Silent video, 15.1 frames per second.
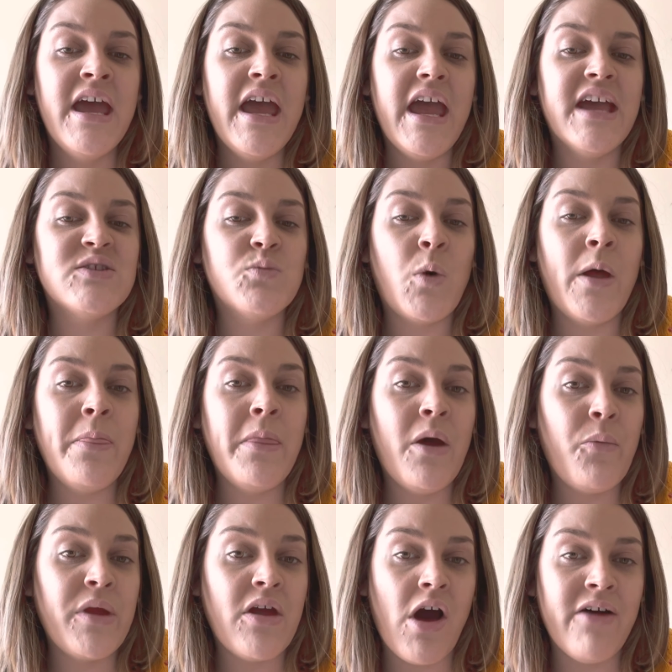it's one that
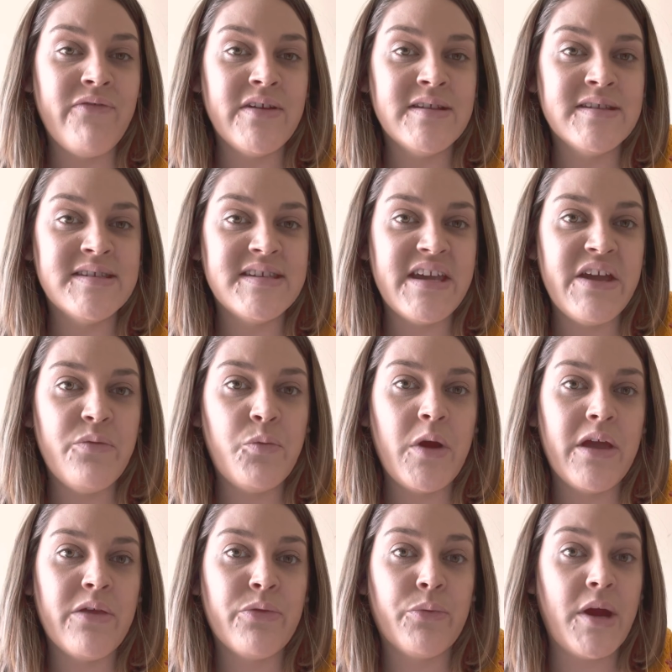we often see
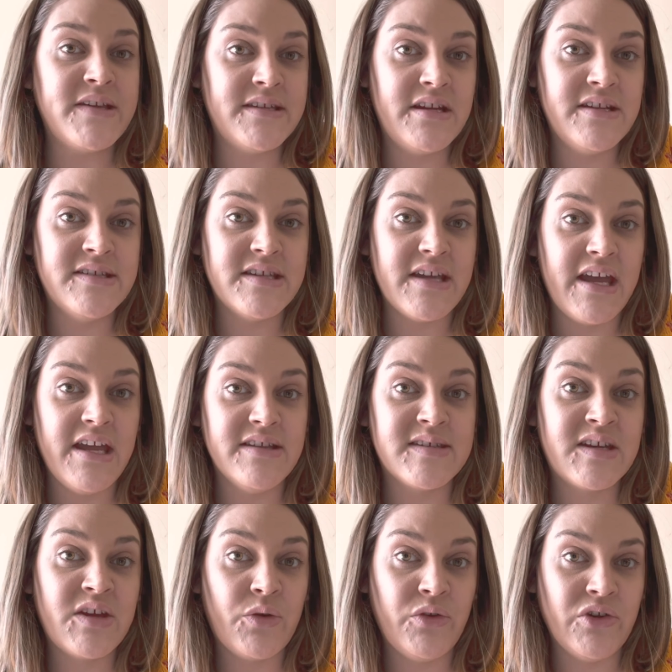with residents in
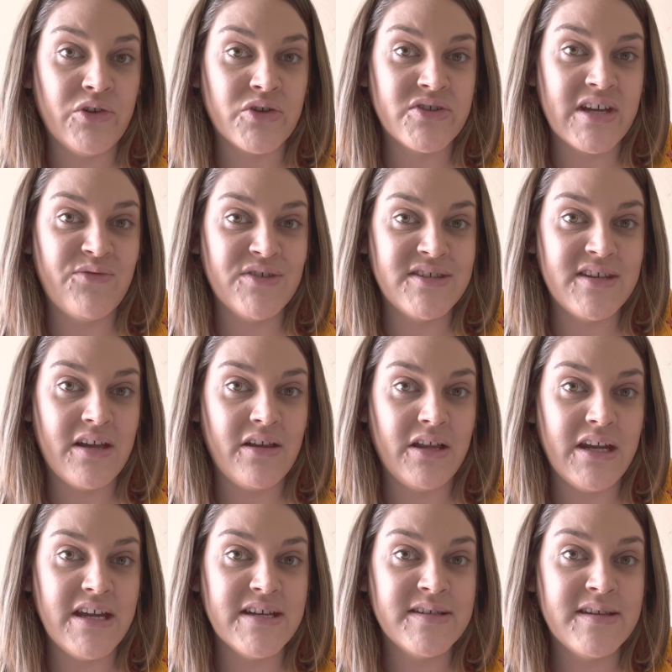skilled nursing
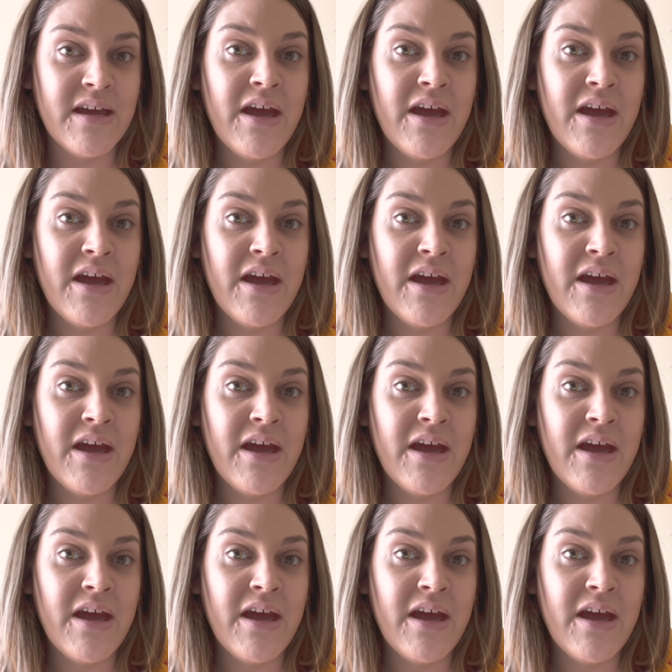facilities,